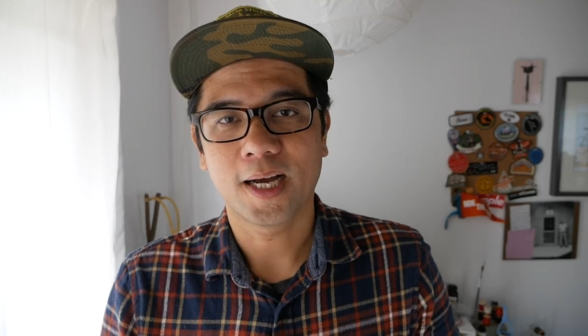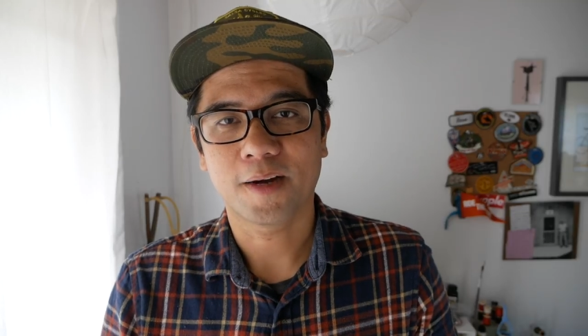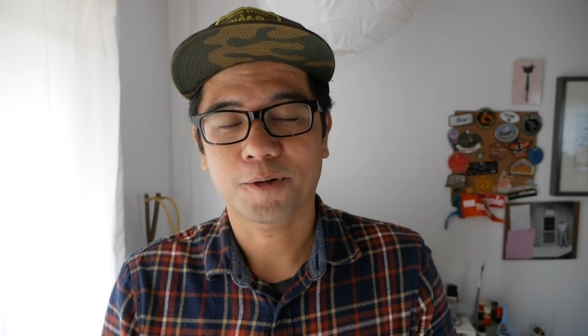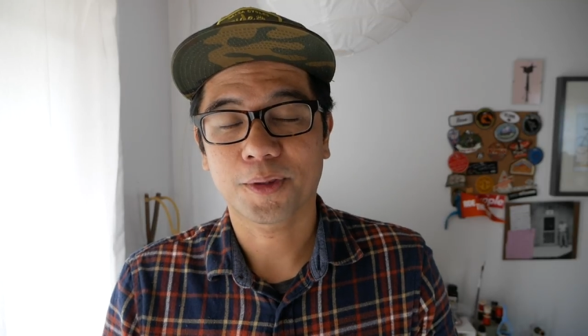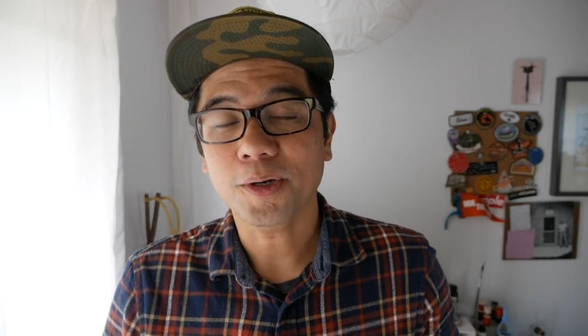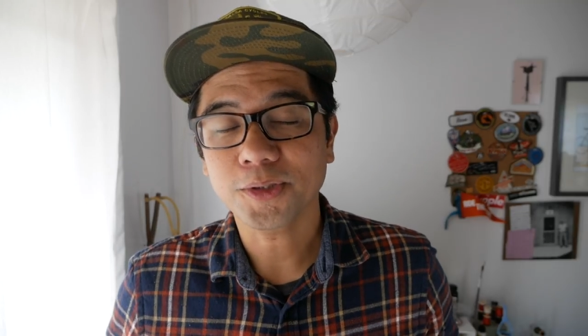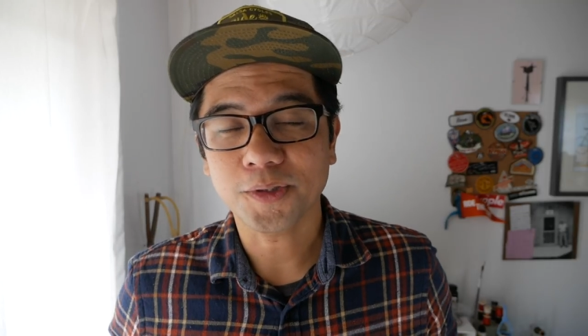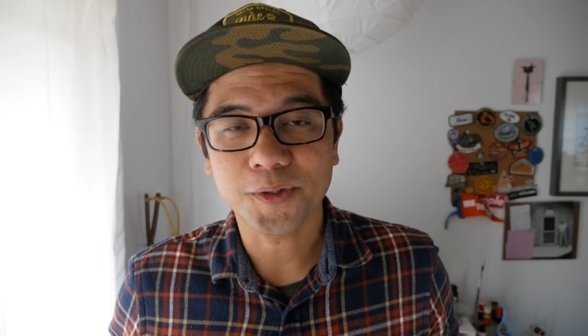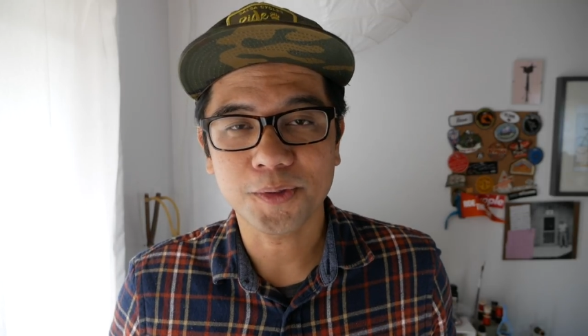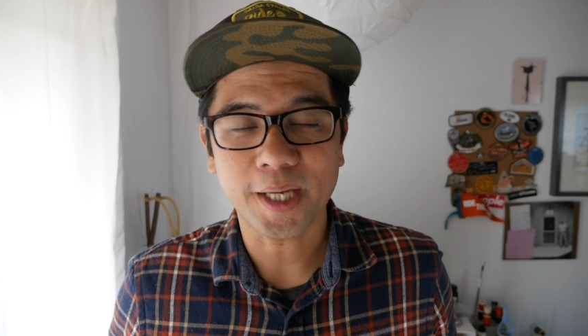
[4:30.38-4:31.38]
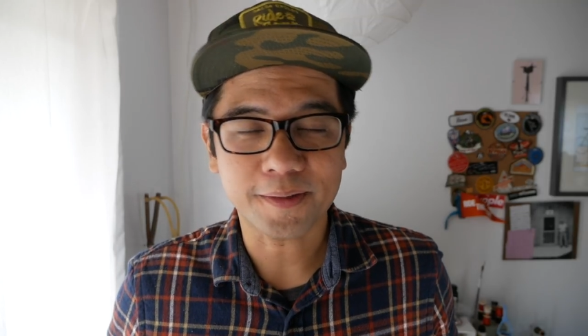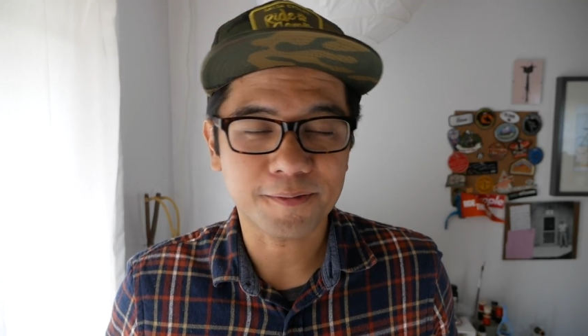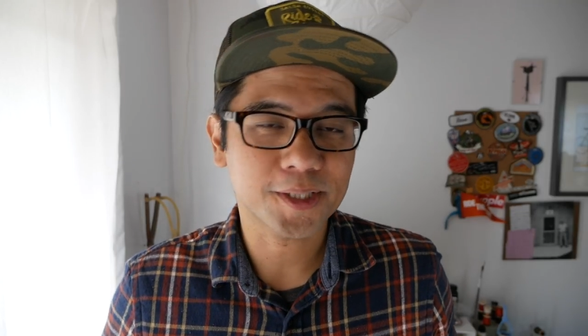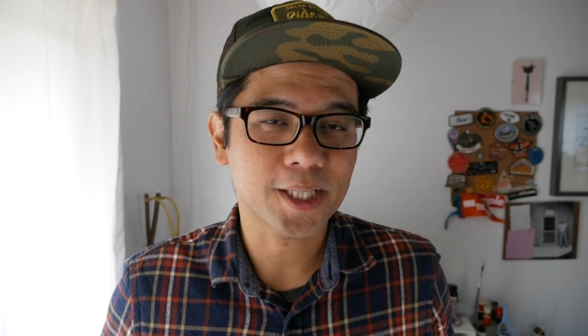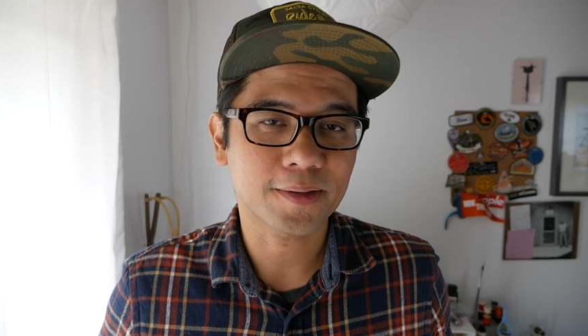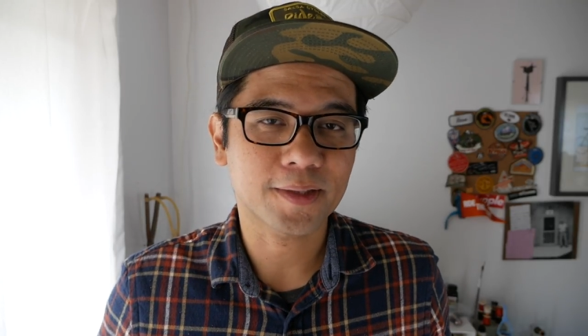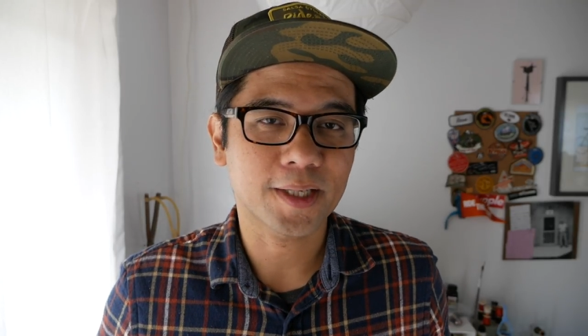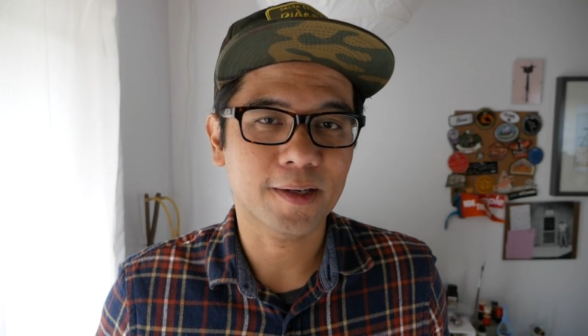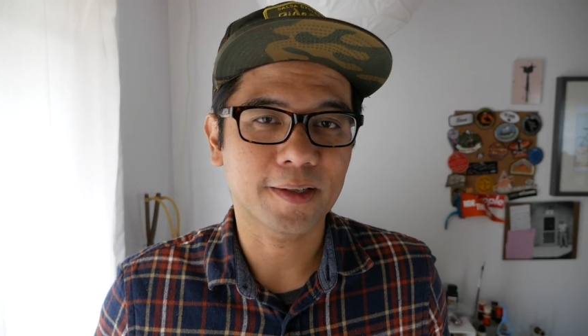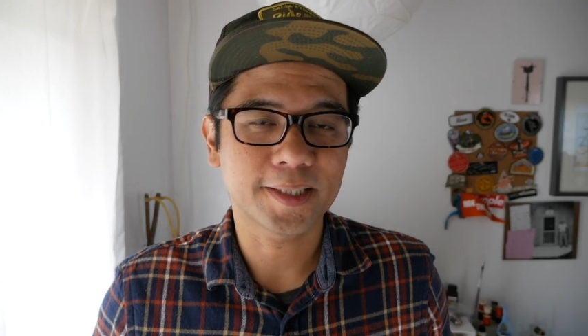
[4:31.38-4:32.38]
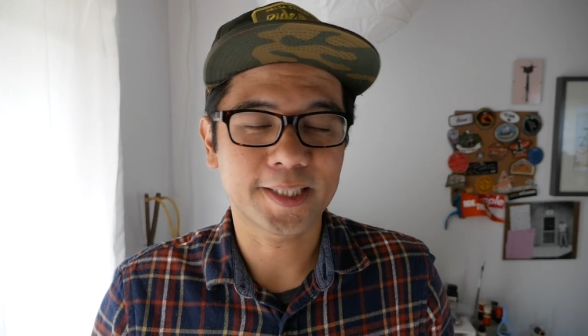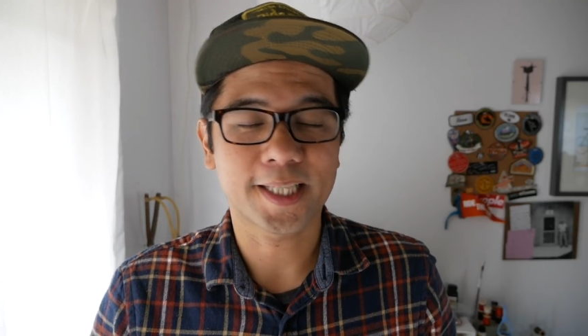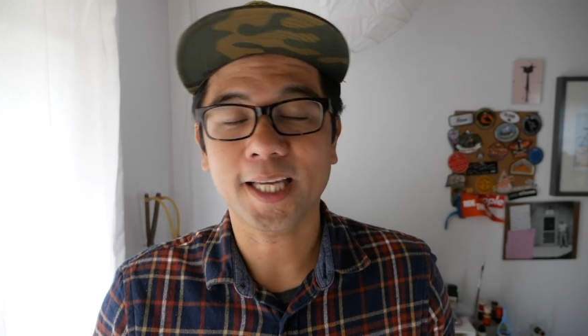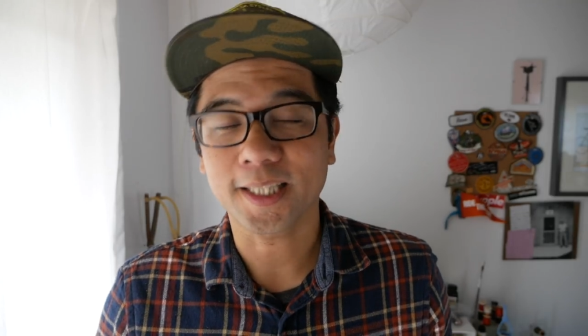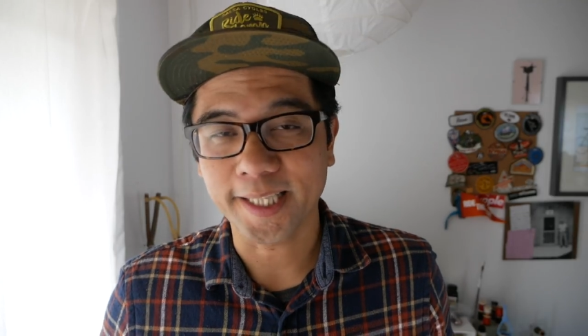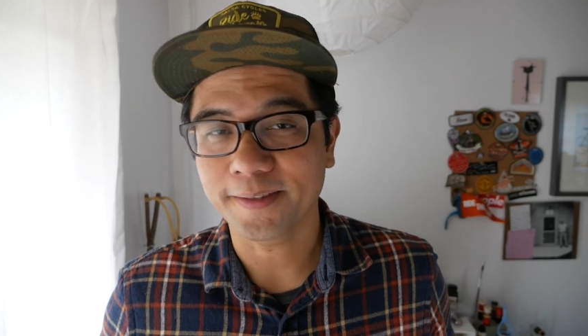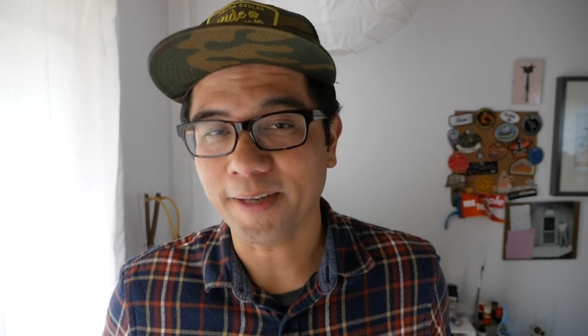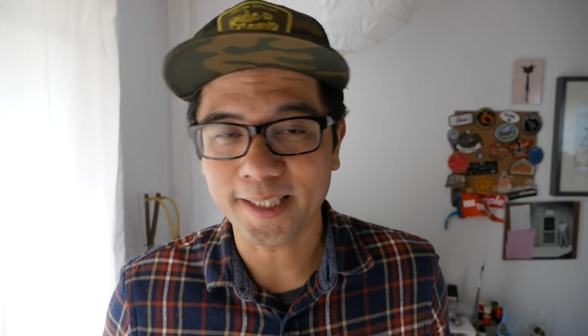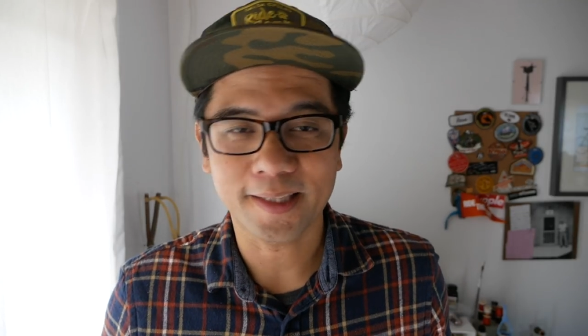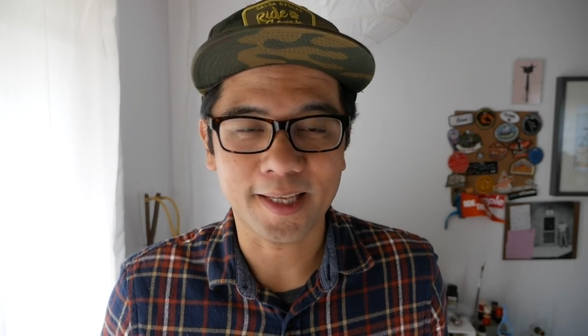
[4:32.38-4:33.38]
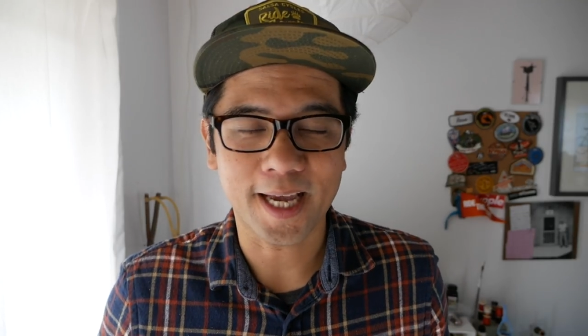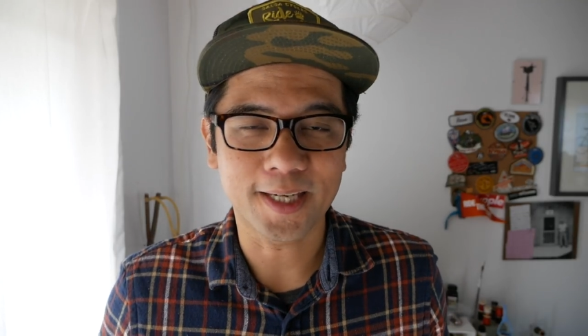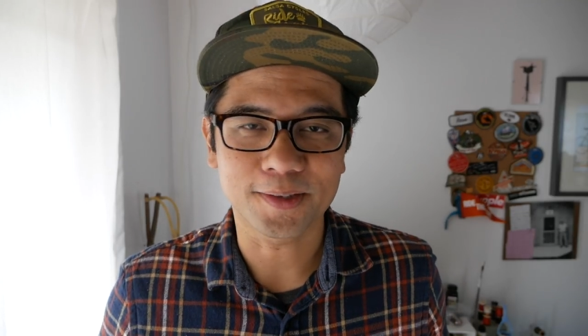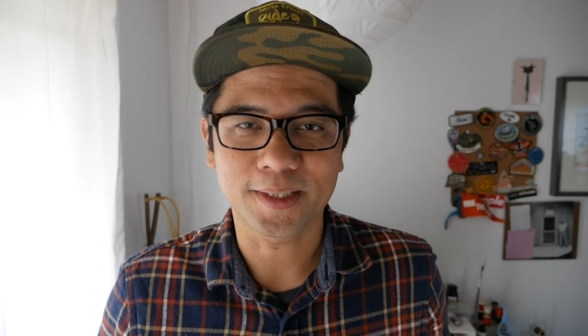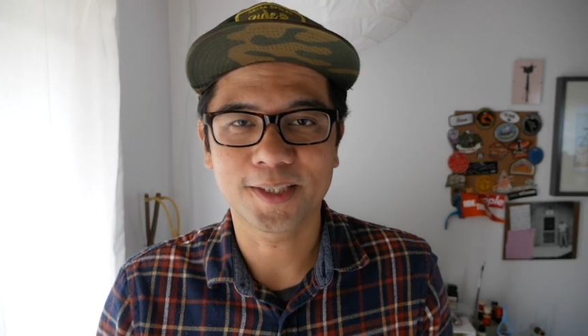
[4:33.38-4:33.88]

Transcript: Uh, for those of you that fish out there, did I leave anything out?